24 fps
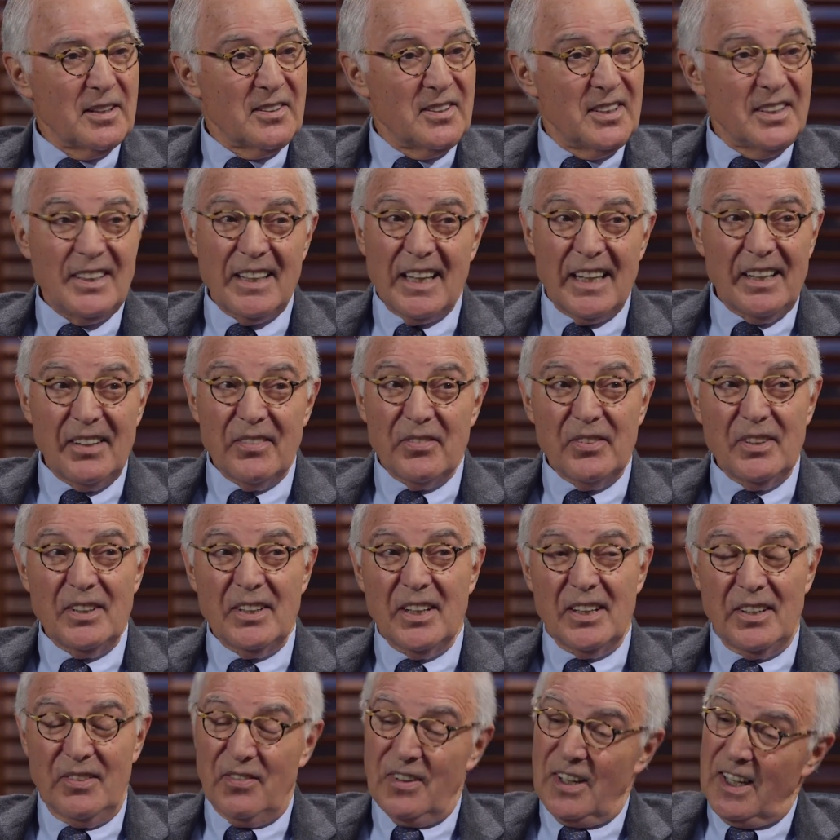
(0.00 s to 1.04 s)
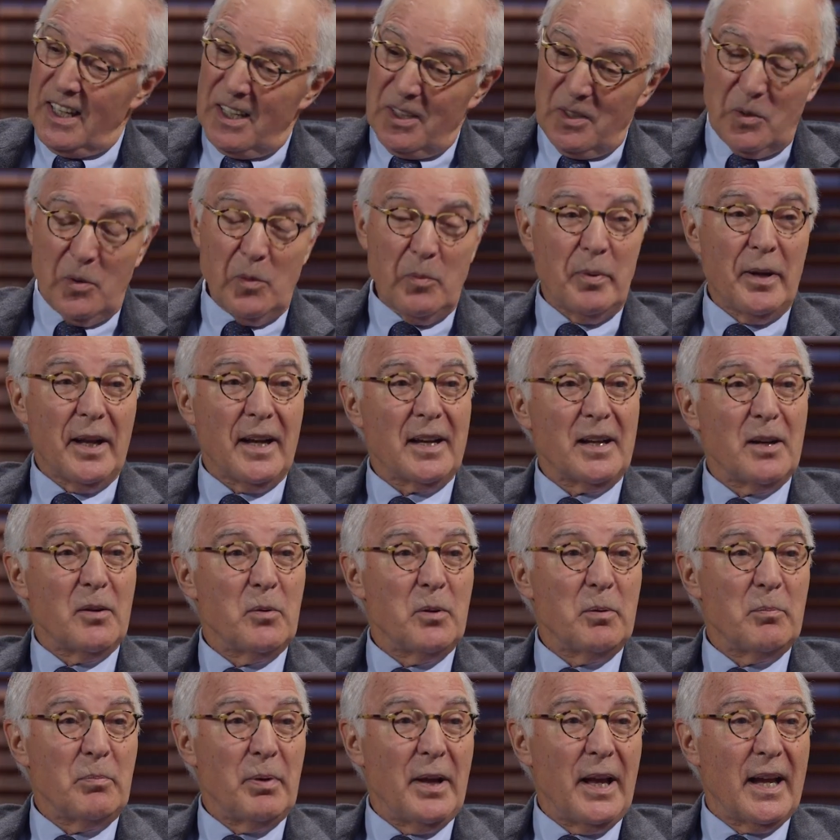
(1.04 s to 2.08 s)
Did that every night. If I had to go back, I
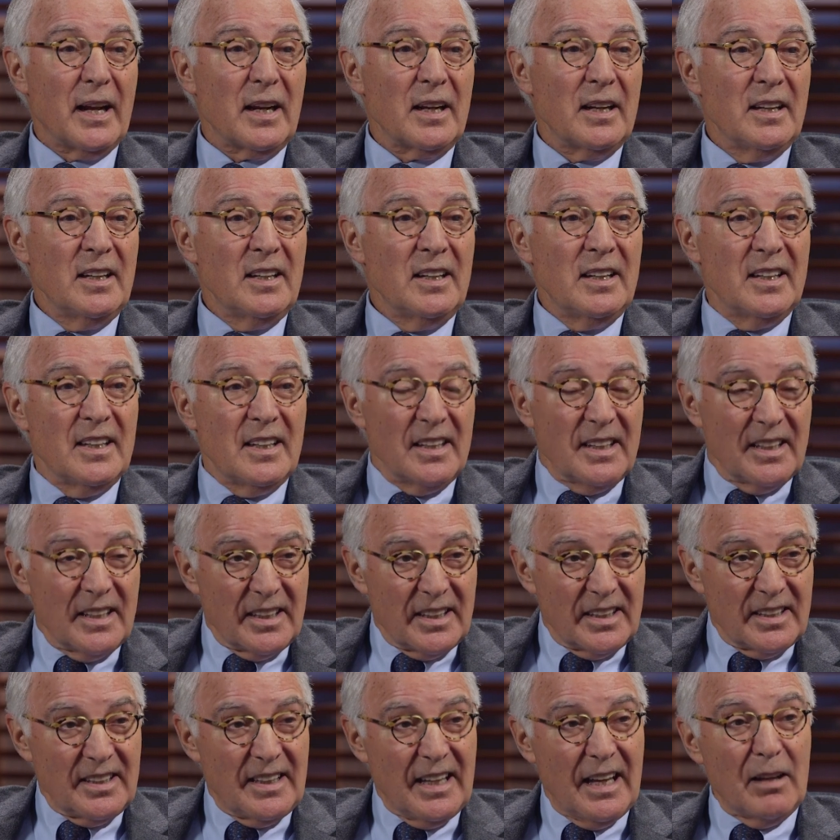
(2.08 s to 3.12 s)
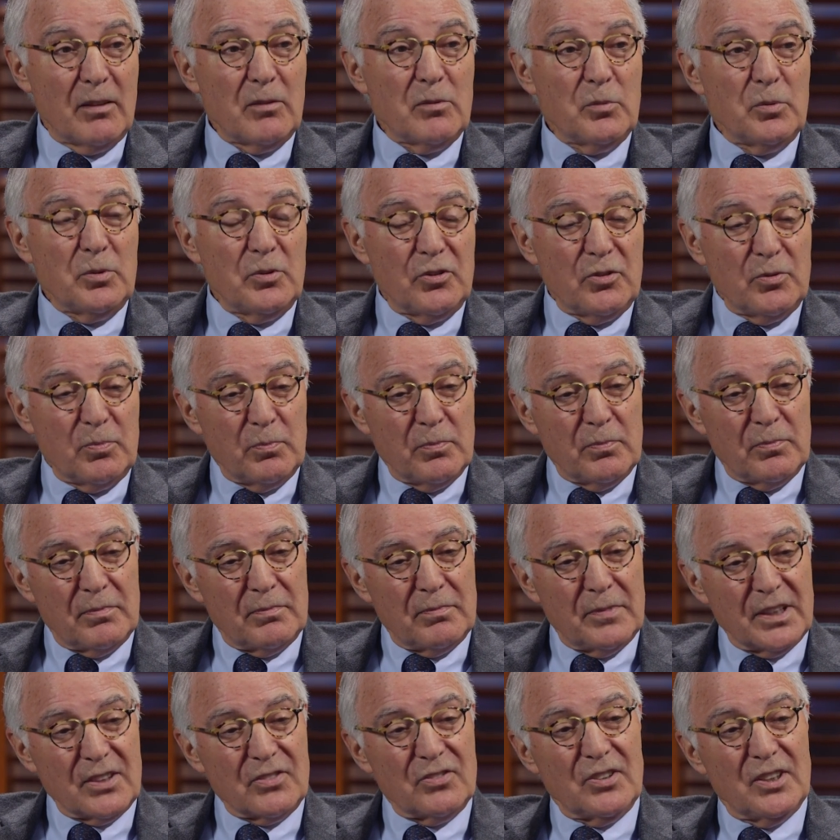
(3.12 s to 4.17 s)
went back. Mm -hmm. That was
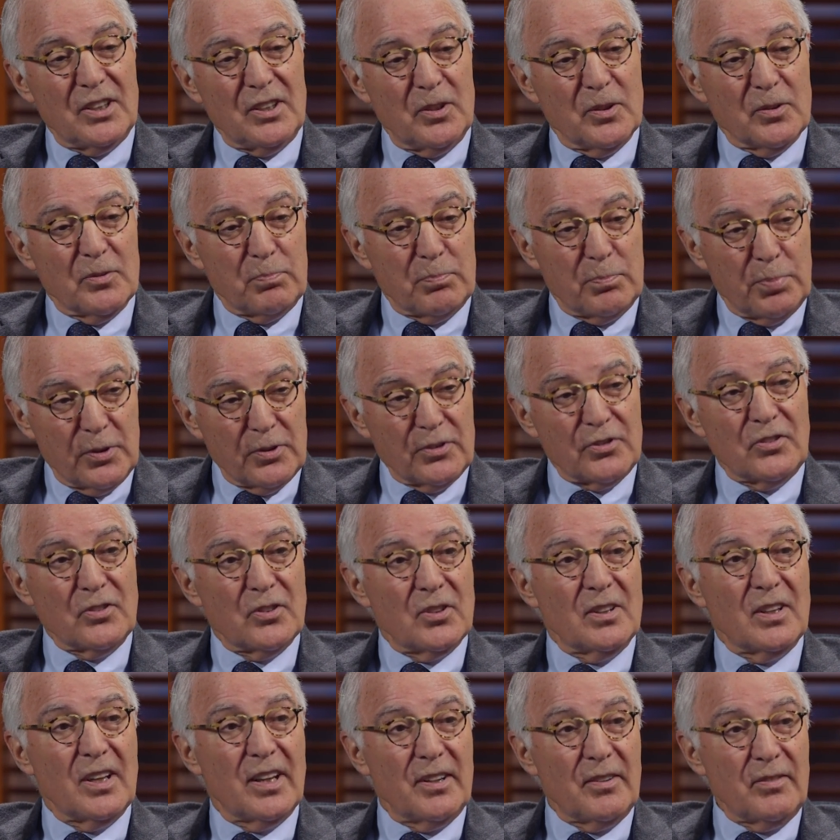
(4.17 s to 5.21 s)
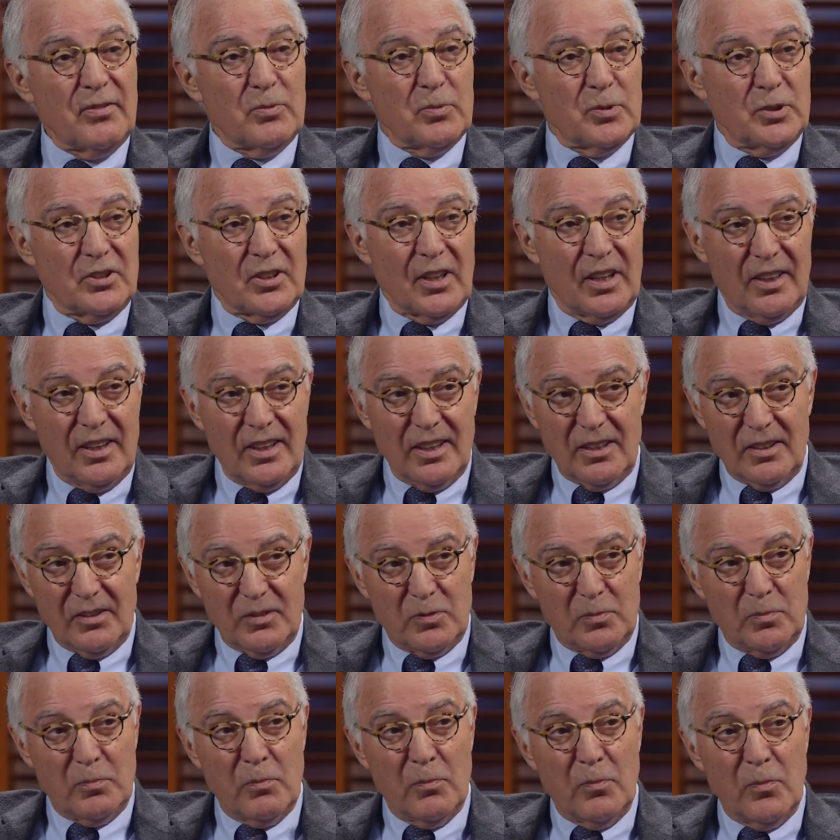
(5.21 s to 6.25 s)
mixing your personal life, which I think
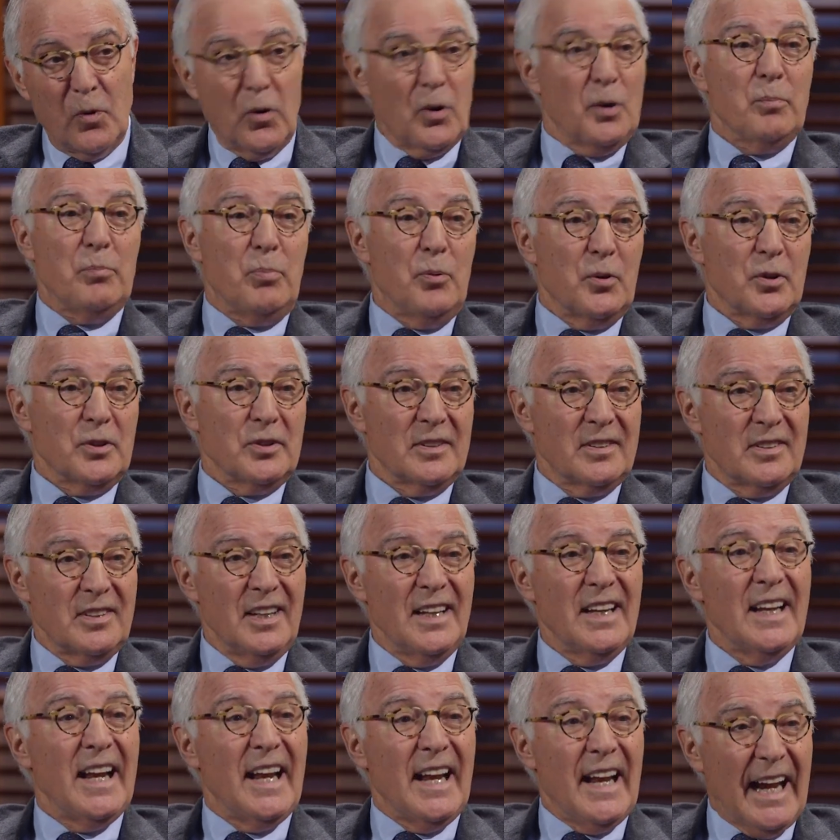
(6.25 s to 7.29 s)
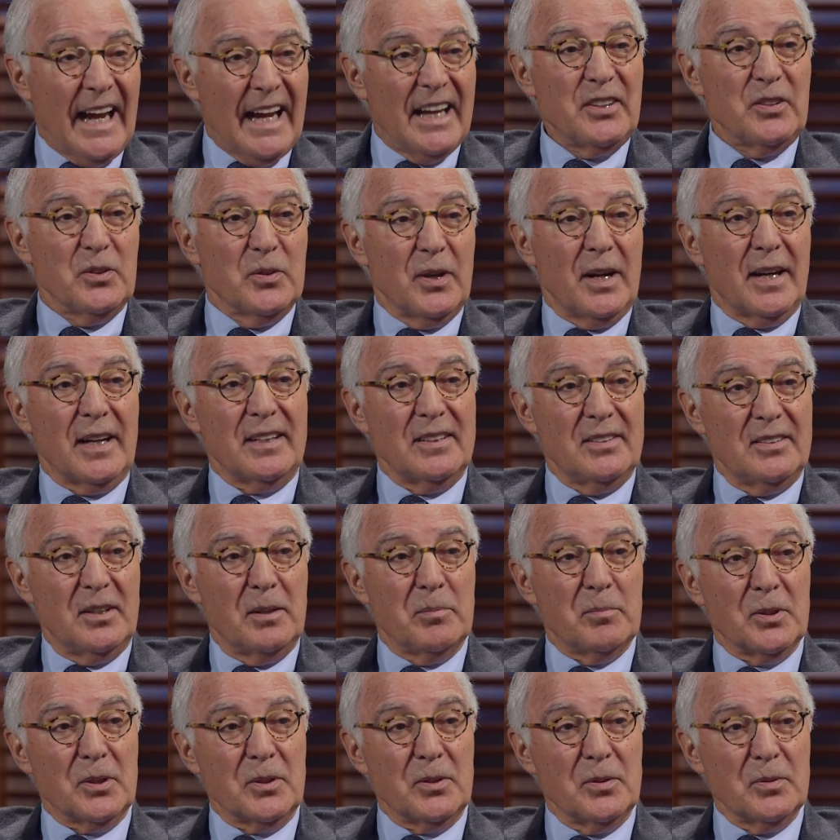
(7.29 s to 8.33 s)
is more important, and your
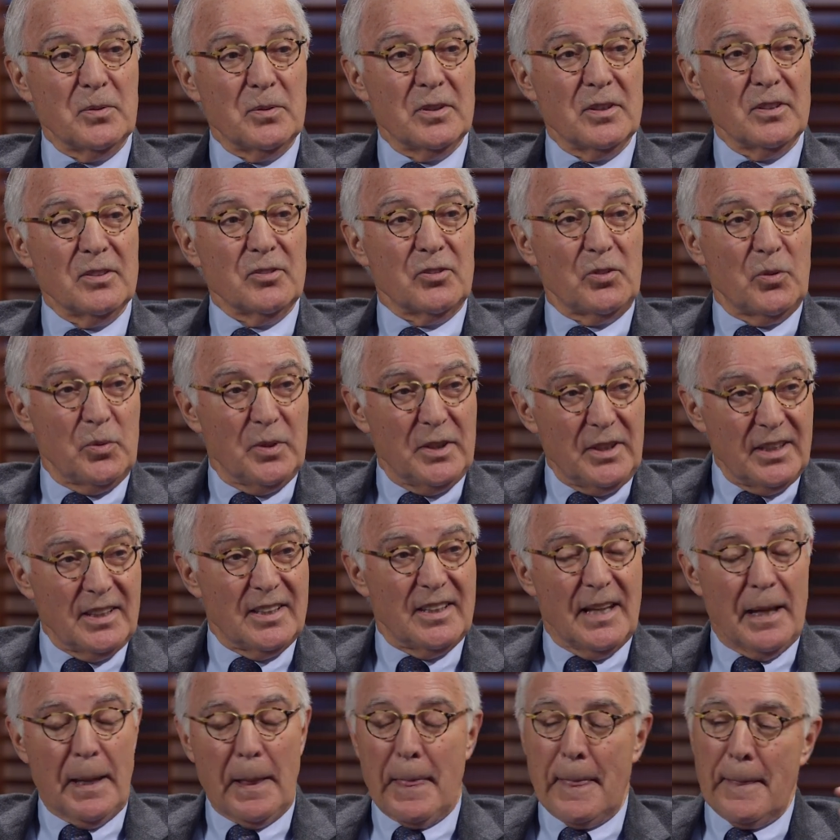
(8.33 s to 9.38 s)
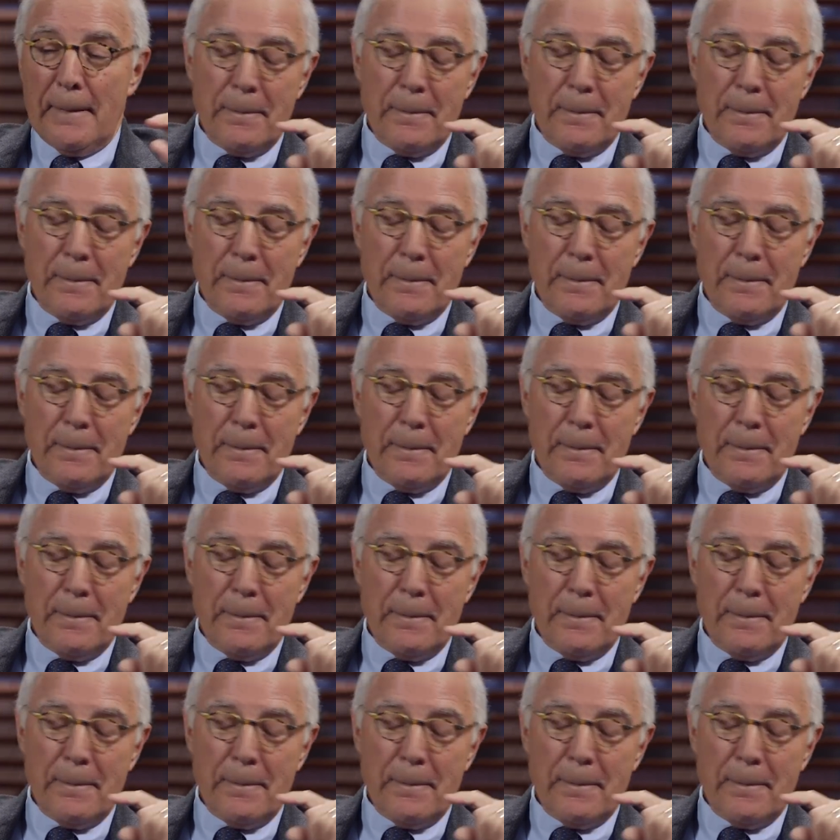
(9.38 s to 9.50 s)
academic career. So yeah. we did that.